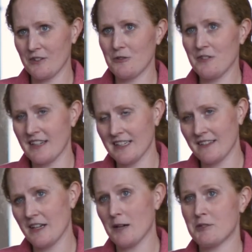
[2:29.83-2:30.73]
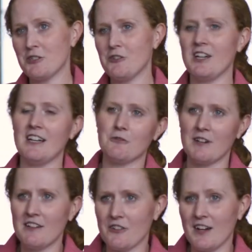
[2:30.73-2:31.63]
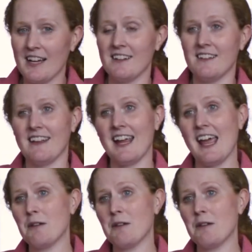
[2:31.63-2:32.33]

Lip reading: The students then get the opportunity to raise their hand and say,